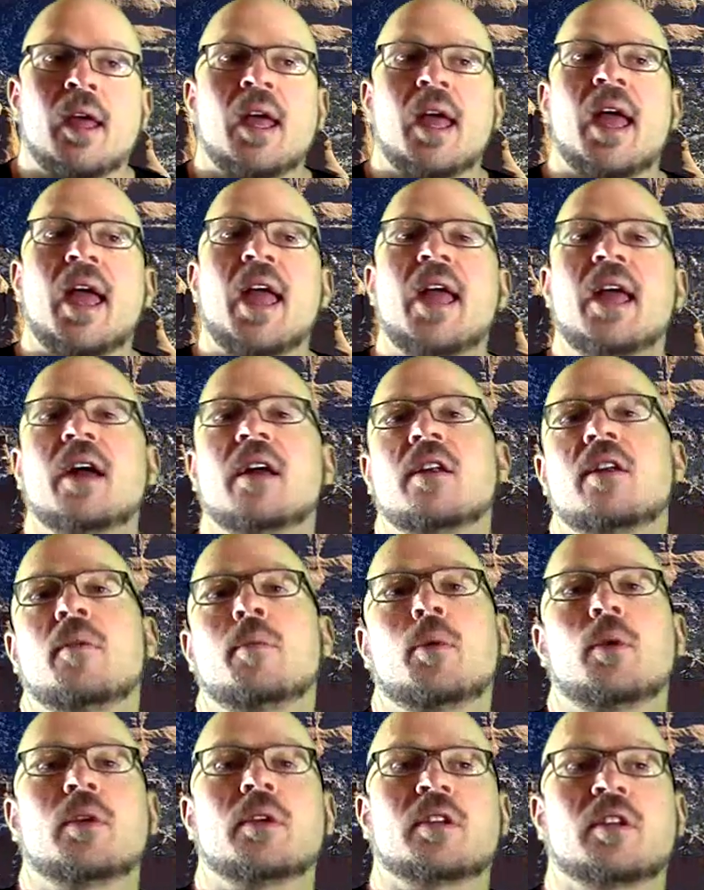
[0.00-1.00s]
And it
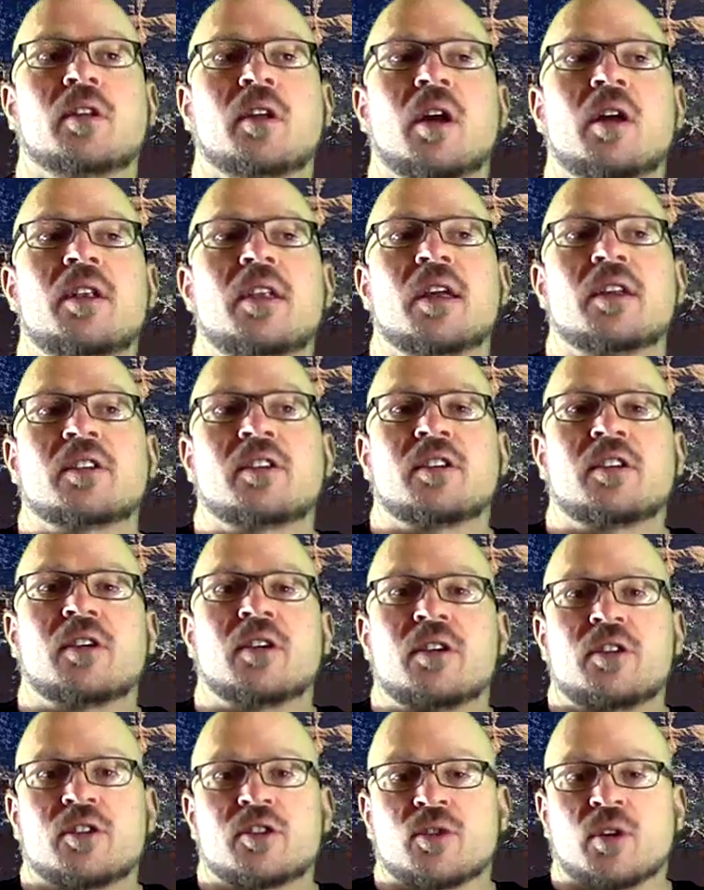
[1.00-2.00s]
puts
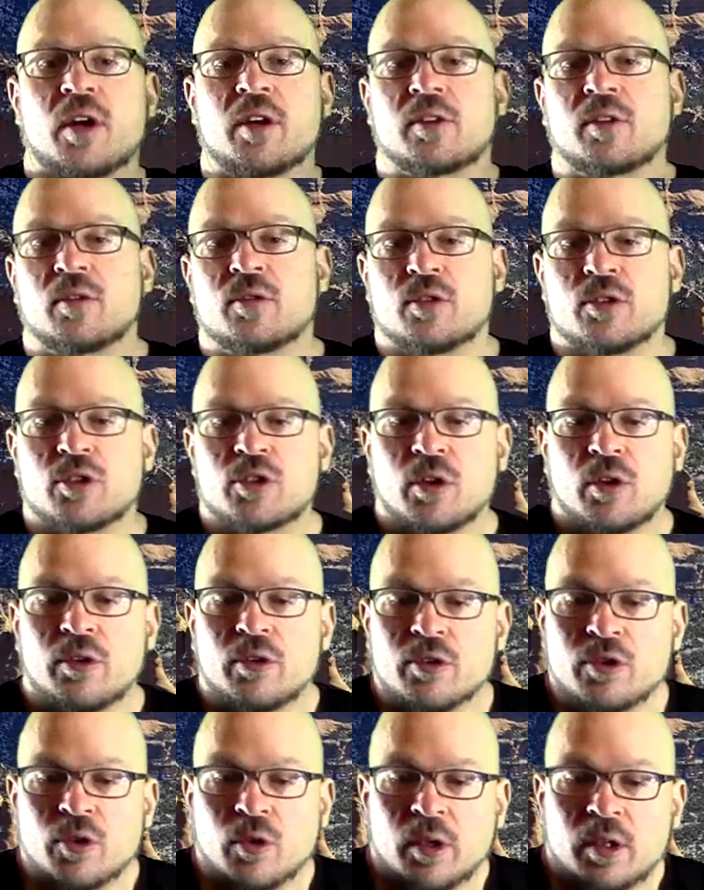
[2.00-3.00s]
unnecessary stress on your shoulder
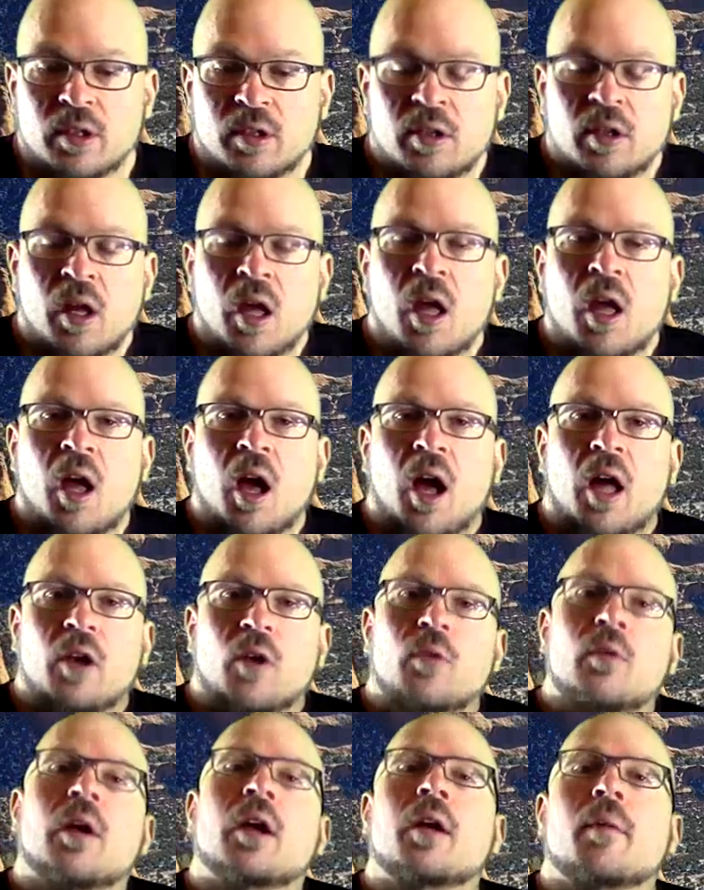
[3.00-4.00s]
joints. I
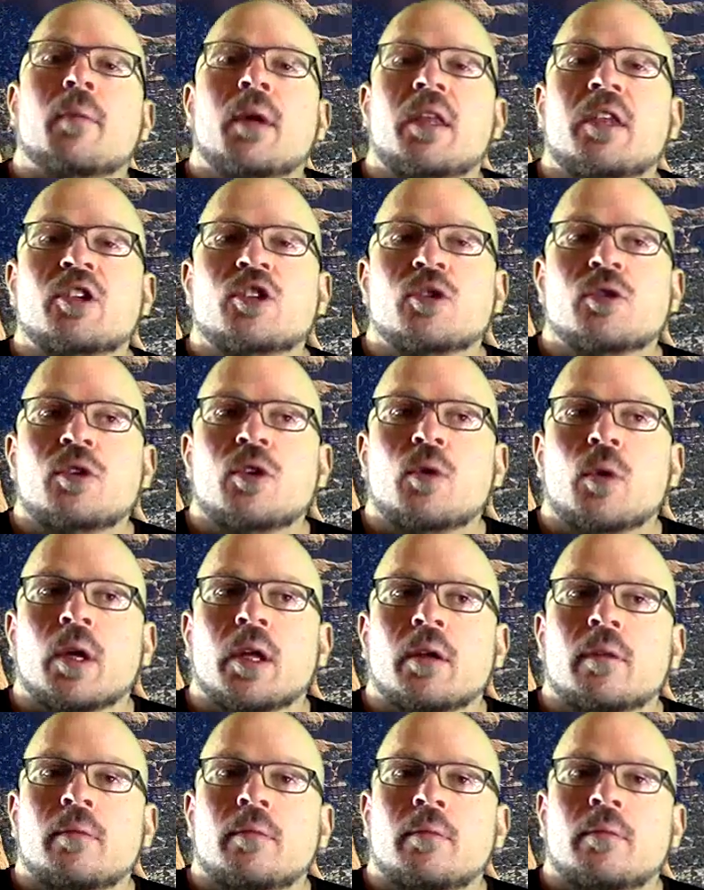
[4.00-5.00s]
don't recommend that you do it,
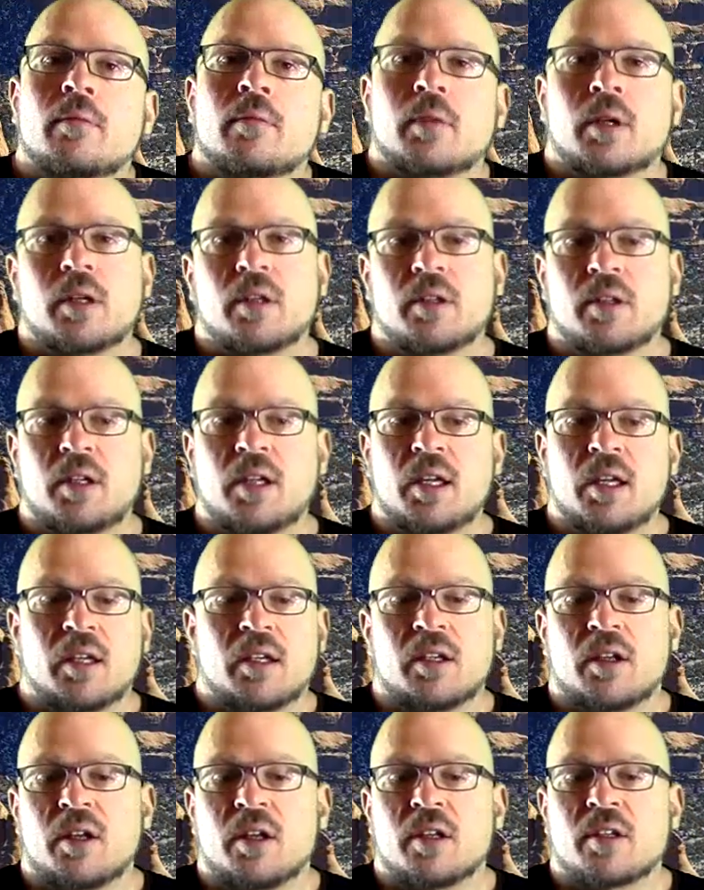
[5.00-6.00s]
because again,
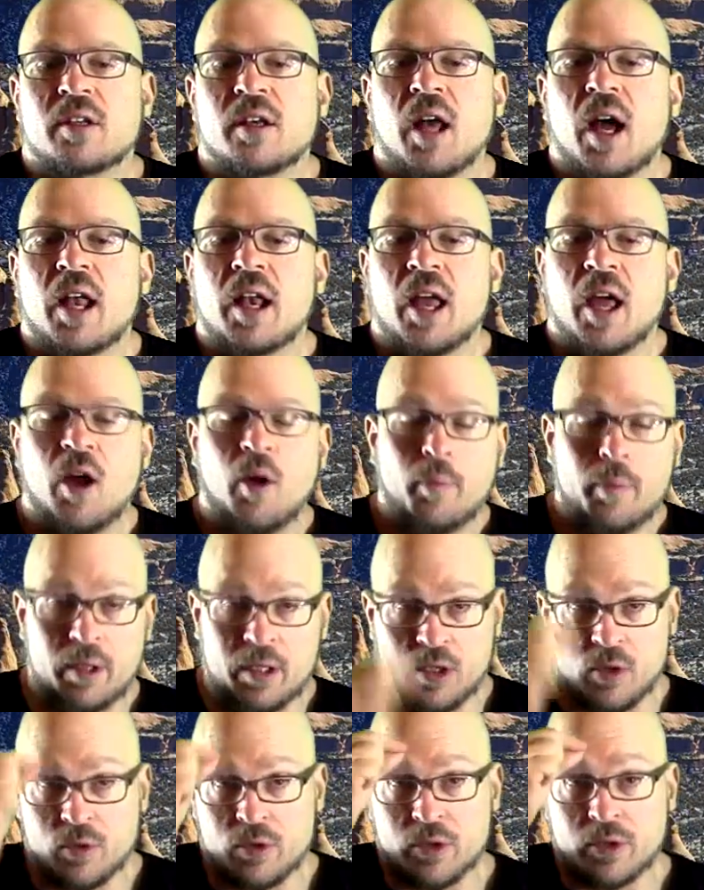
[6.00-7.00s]
it's not helping
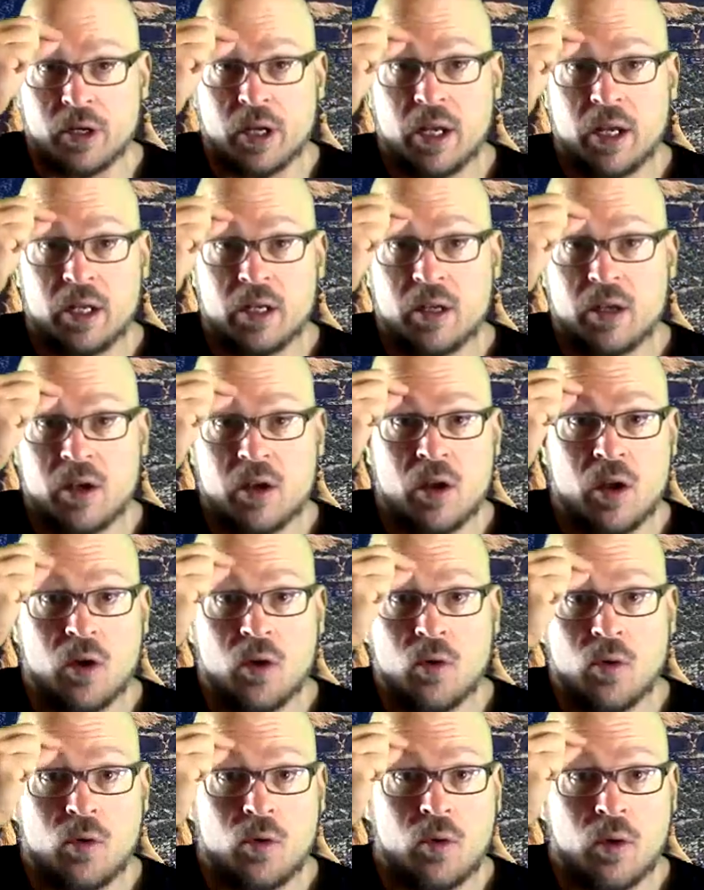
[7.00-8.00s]
you. You're getting
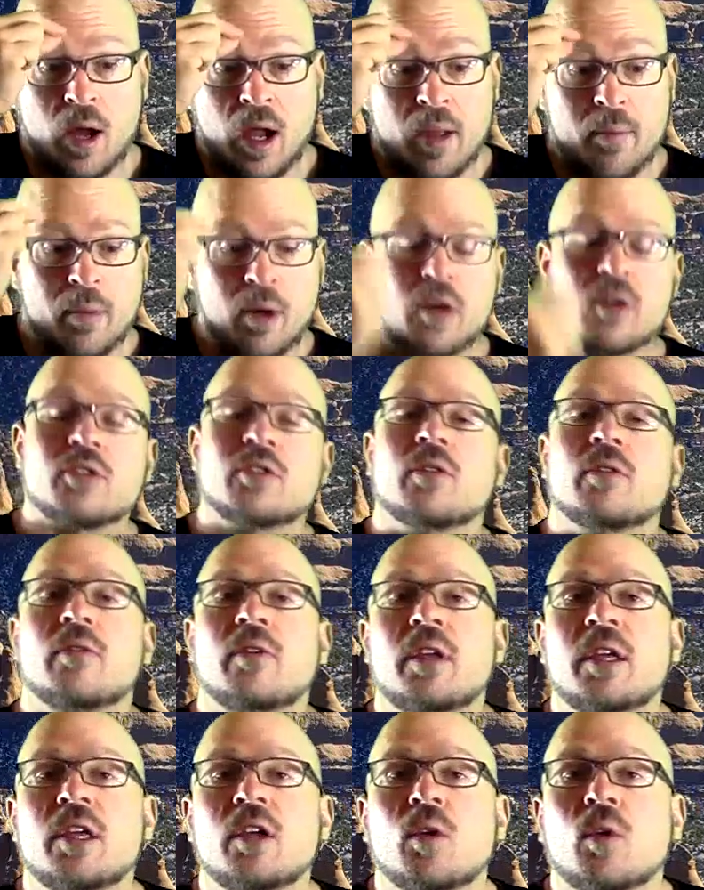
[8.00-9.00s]
no
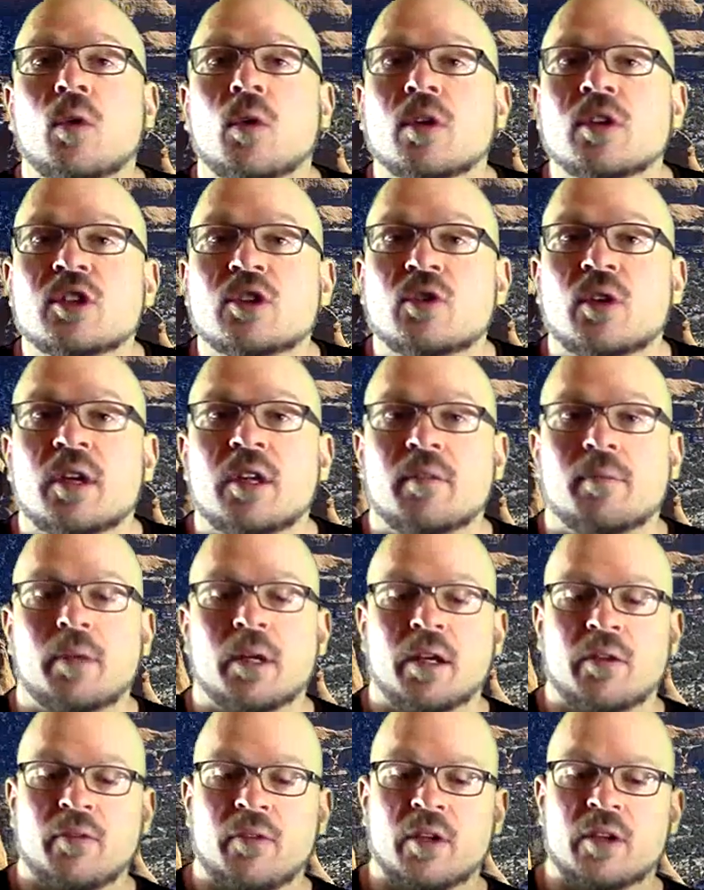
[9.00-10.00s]
hypertrophy or strength
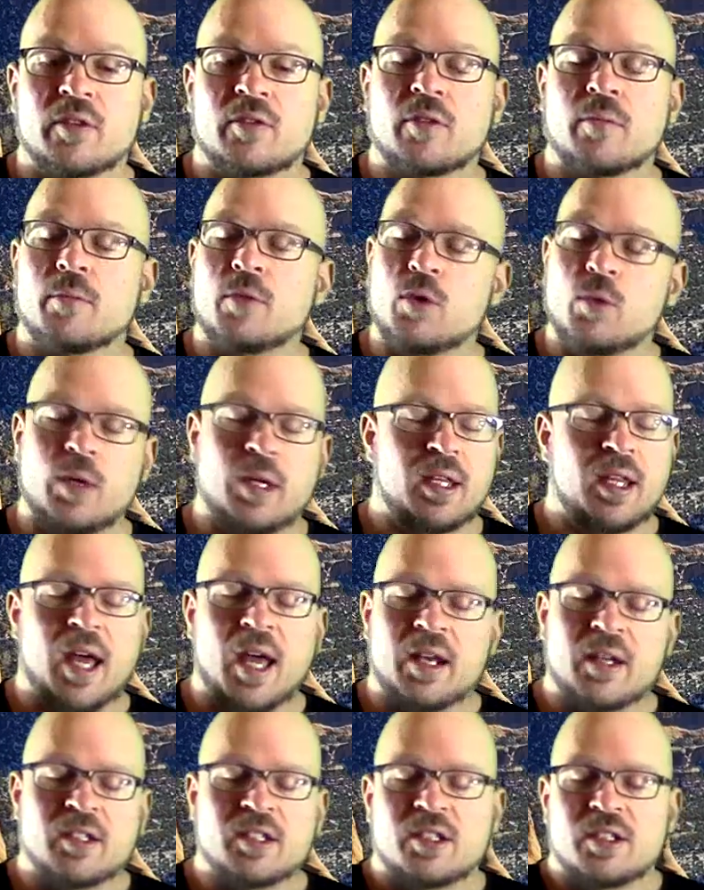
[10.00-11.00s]
benefits from doing
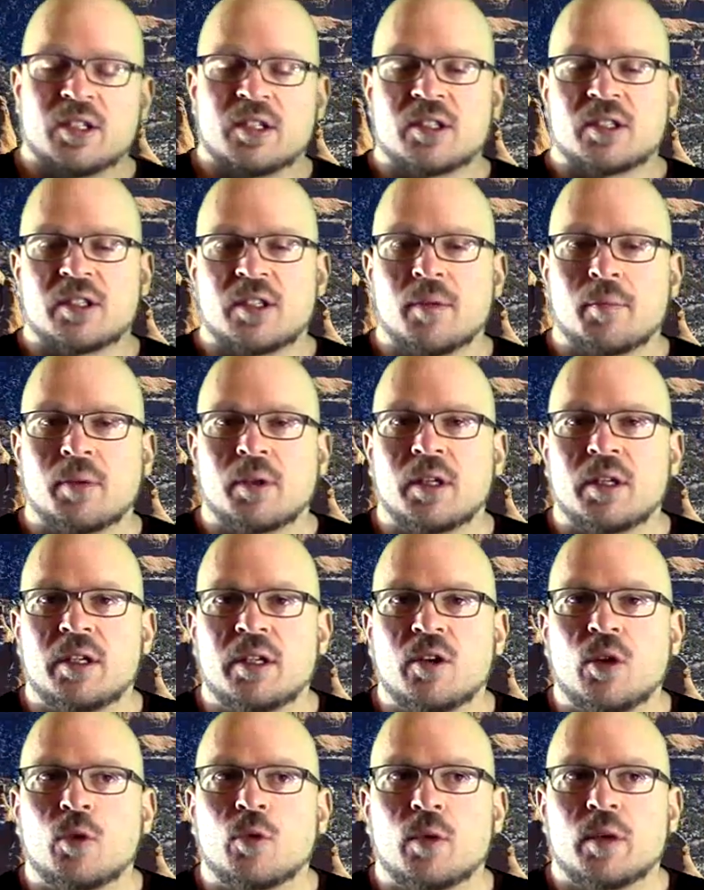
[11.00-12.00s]
that. It's just simply
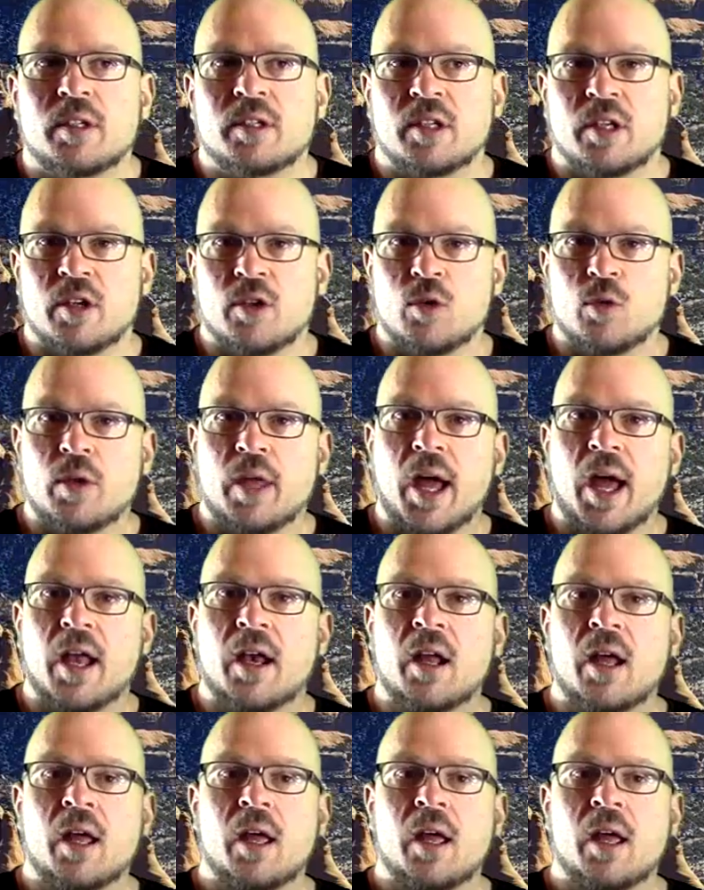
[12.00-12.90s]
no reason to do that.